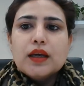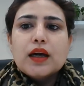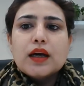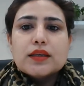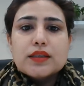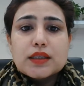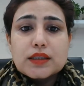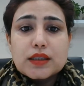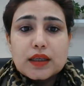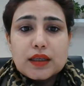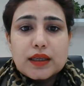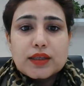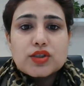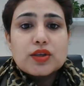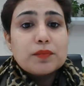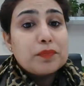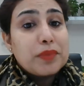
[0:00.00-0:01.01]
A data
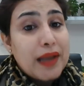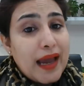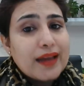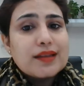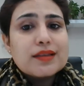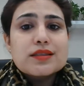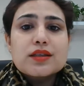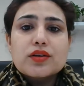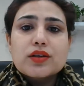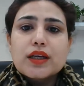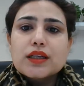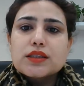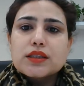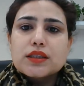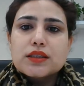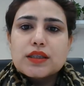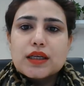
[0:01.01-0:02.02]
collection plan is
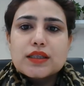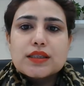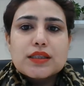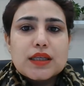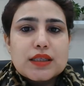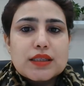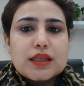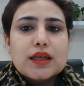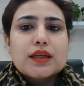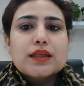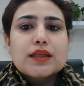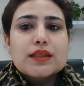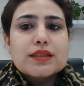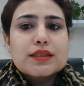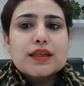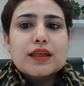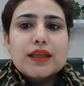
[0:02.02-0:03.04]
created and data
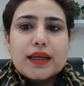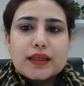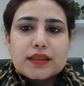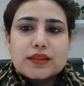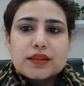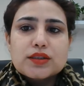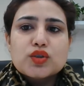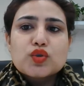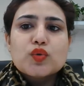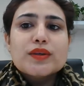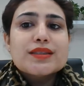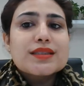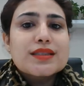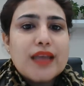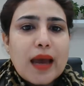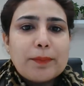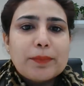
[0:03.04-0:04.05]
is collected to
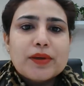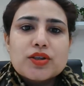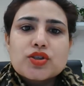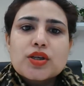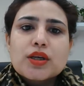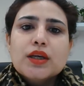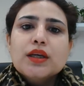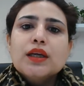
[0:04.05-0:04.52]
establish